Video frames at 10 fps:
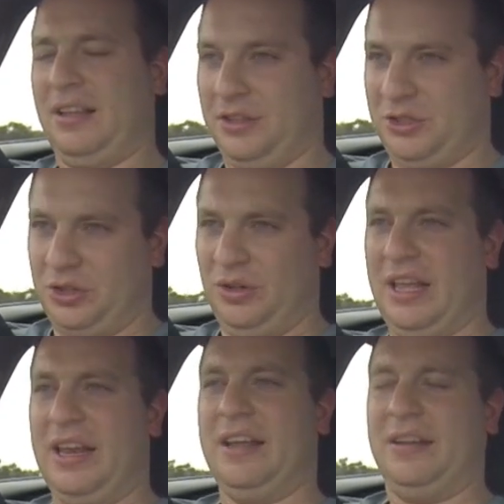The
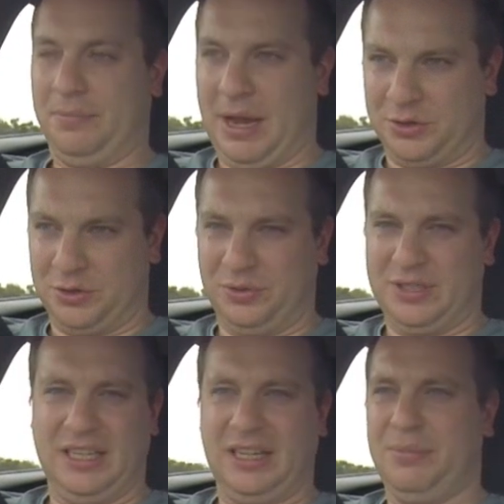2-litre petrol's
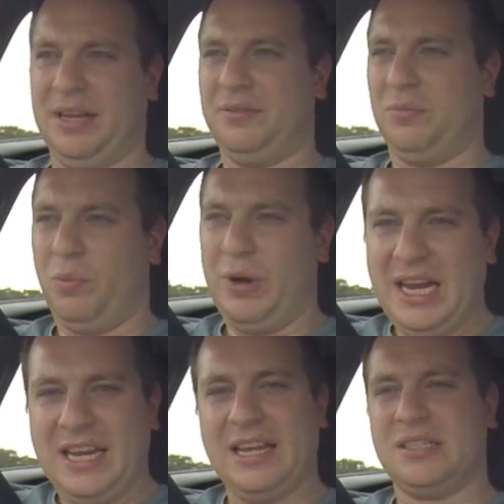a little bit
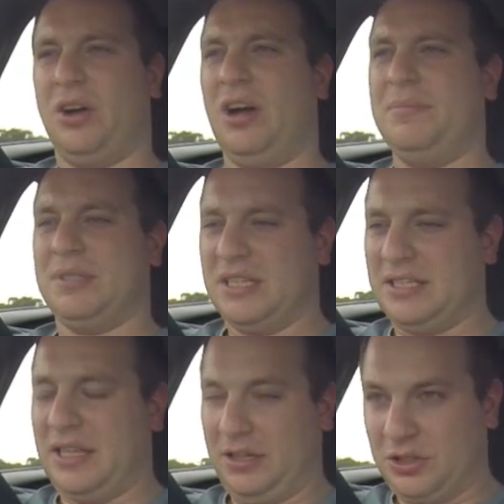weedy at times.
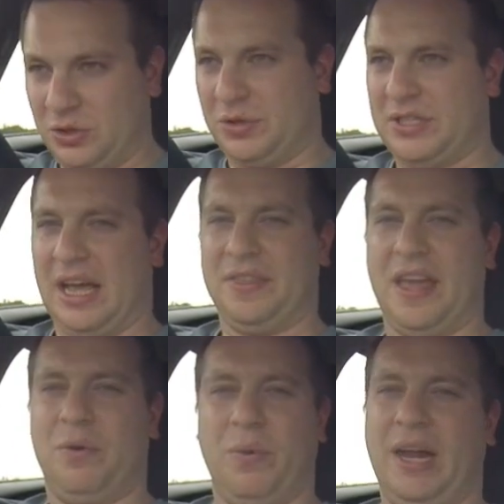This thing sorts out
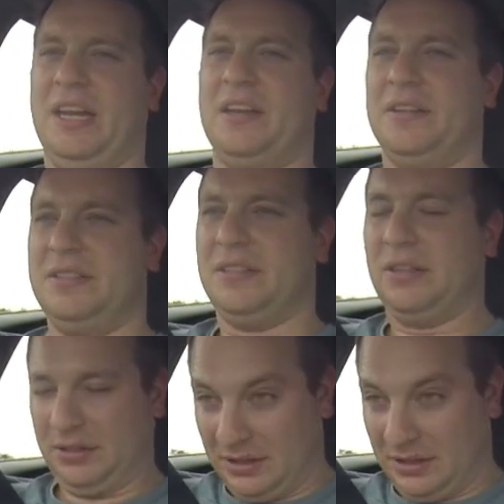that weediness.